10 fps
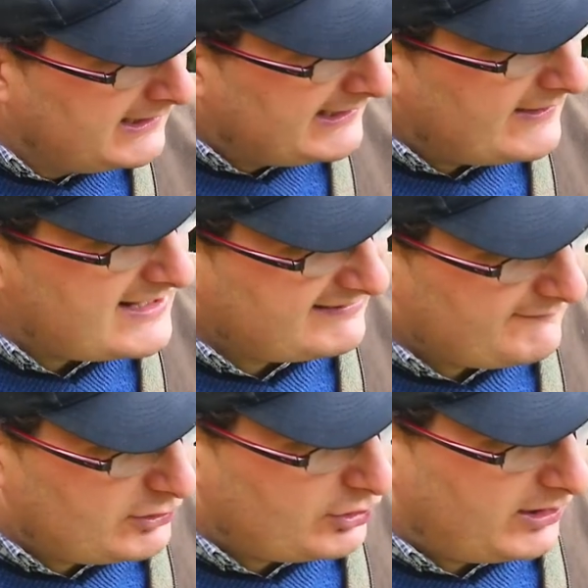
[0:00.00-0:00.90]
Now let's
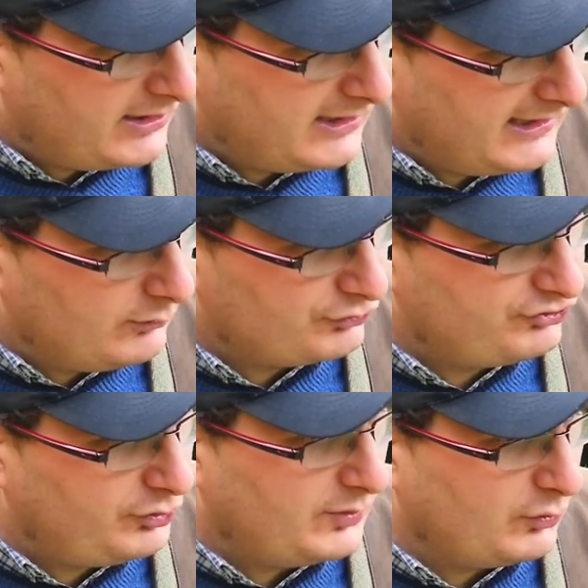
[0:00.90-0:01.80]
have a little
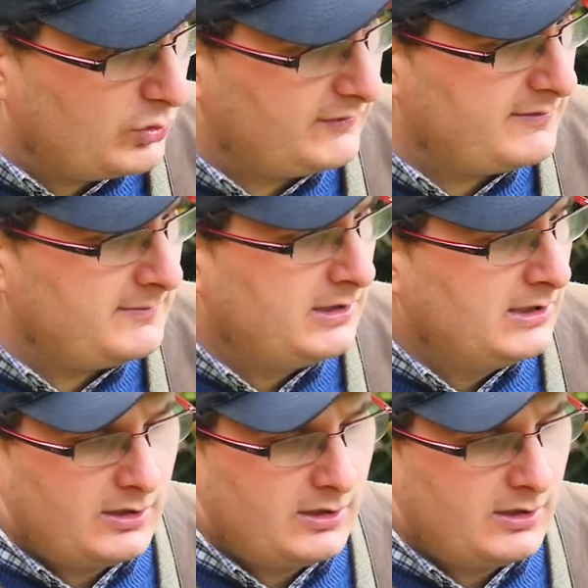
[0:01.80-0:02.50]
shoot with all of them.